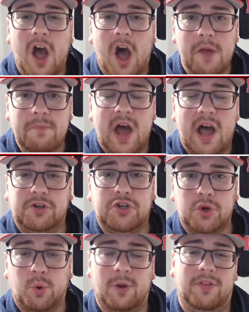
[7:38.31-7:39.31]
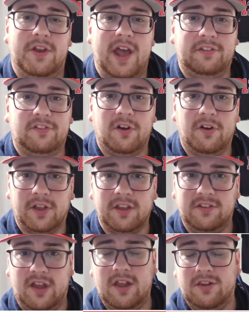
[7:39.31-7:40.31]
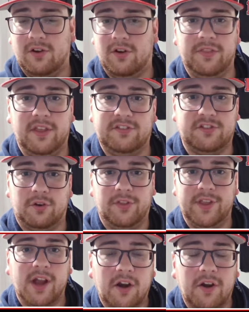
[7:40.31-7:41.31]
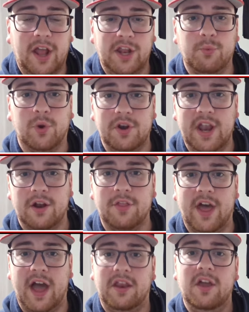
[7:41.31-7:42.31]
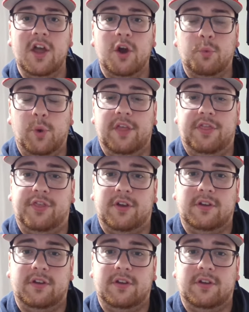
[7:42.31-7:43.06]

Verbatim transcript: I'm not sure. The Nets aren't a contender, and they certainly aren't anywhere near that with